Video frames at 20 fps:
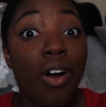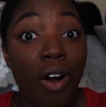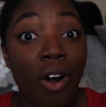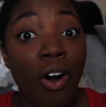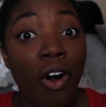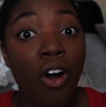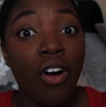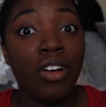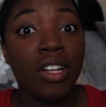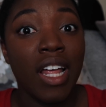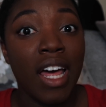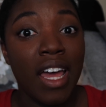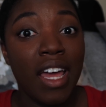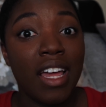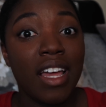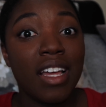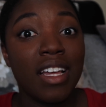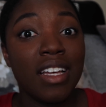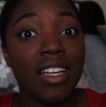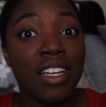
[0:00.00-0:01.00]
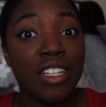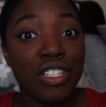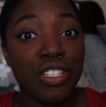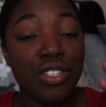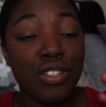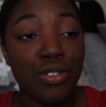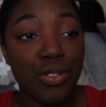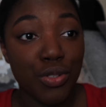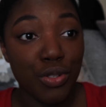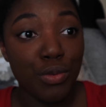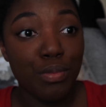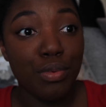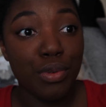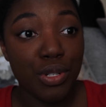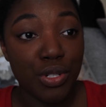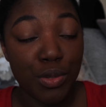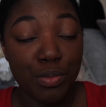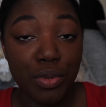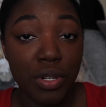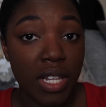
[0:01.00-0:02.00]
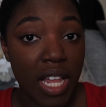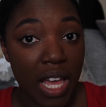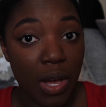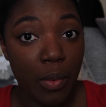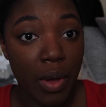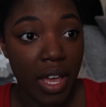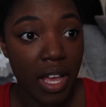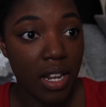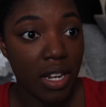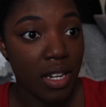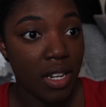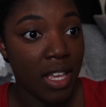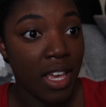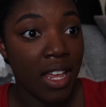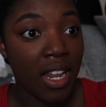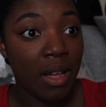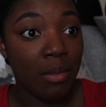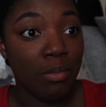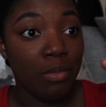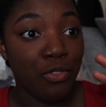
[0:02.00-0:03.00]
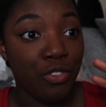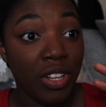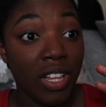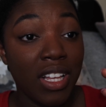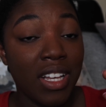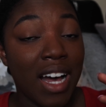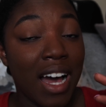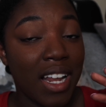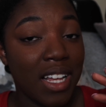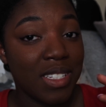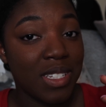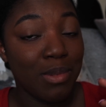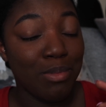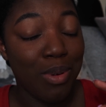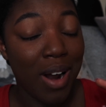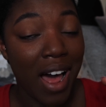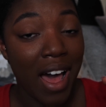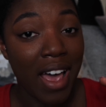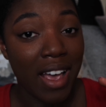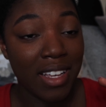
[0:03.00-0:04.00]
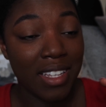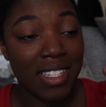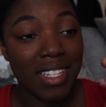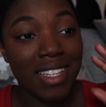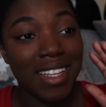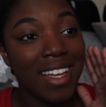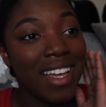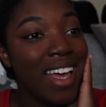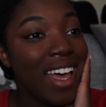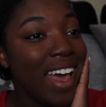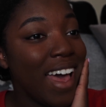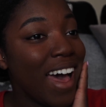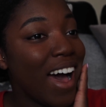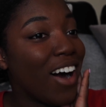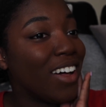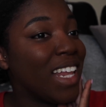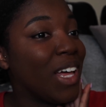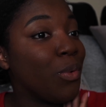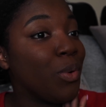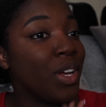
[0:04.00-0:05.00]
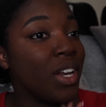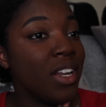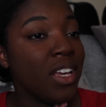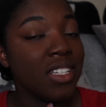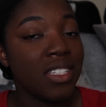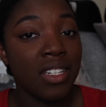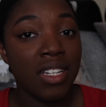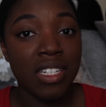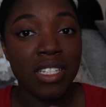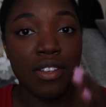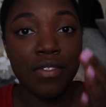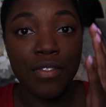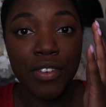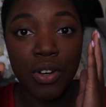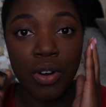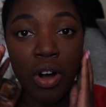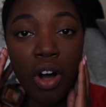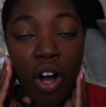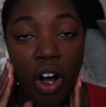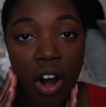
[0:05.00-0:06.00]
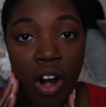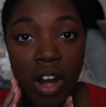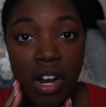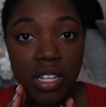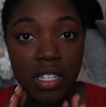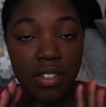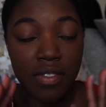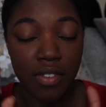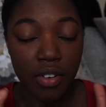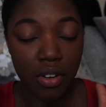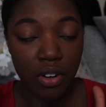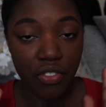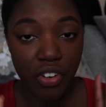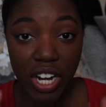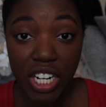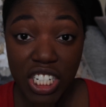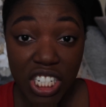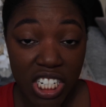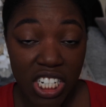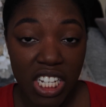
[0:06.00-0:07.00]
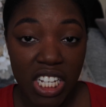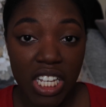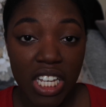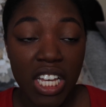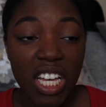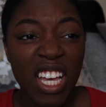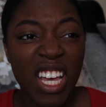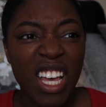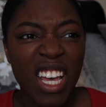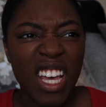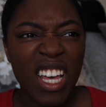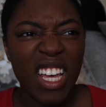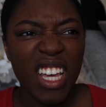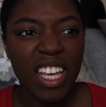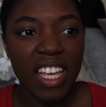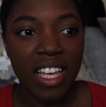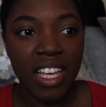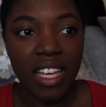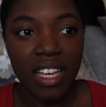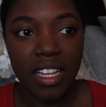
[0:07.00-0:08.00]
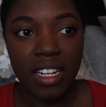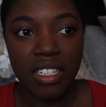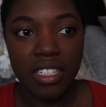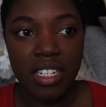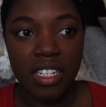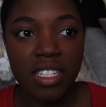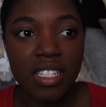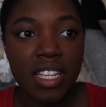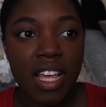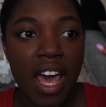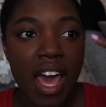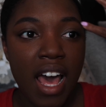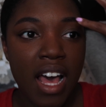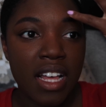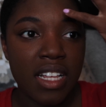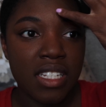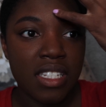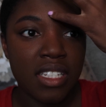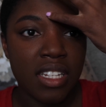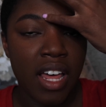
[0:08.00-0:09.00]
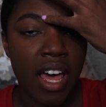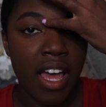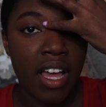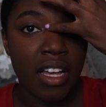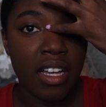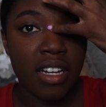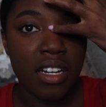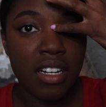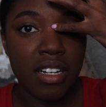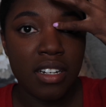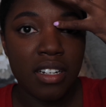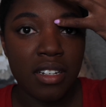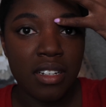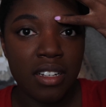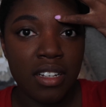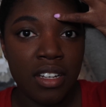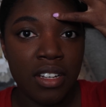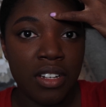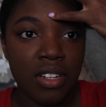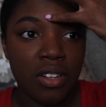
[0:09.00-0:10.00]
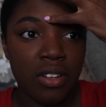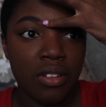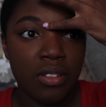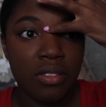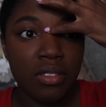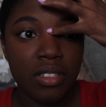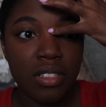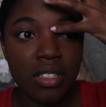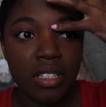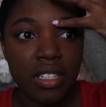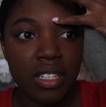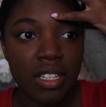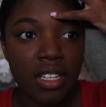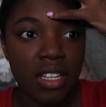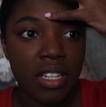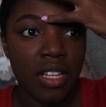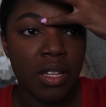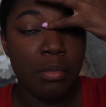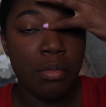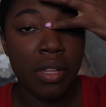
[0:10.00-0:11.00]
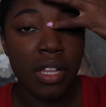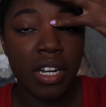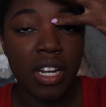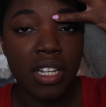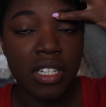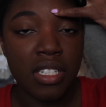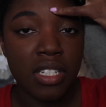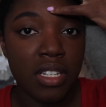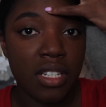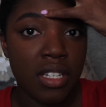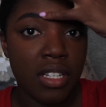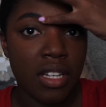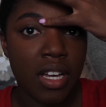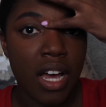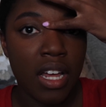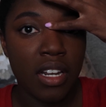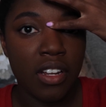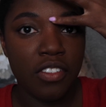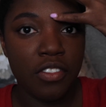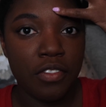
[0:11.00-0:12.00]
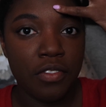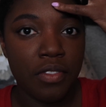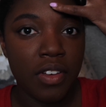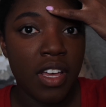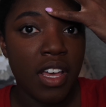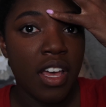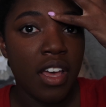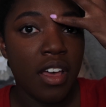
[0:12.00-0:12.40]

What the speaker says: all. Like, it's super lightweight, and I'm really kind of surprised how lightweight it is. It doesn't feel hard, it doesn't feel crunchy. It just has, like, you know, the ability to kind of